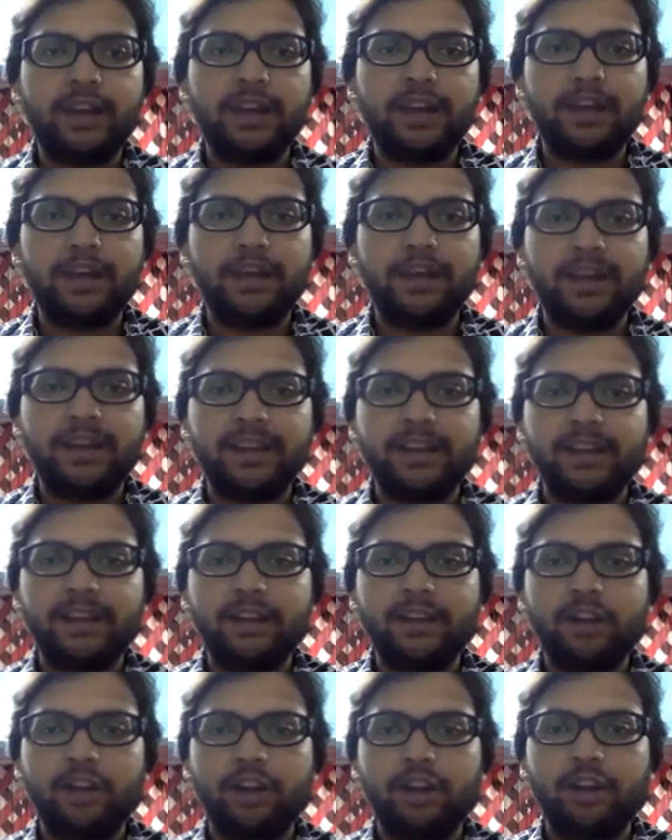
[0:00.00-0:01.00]
a
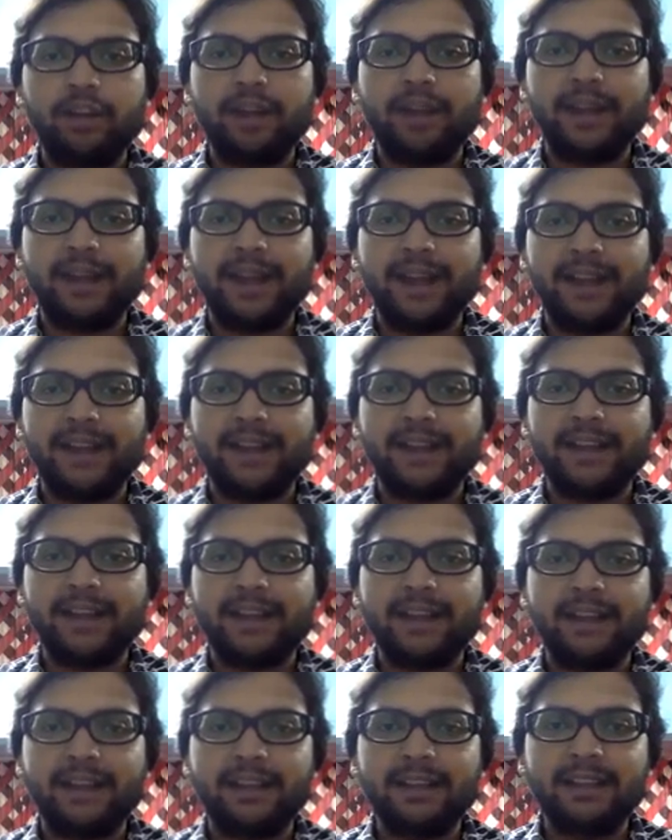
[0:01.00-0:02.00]
patent on my idea,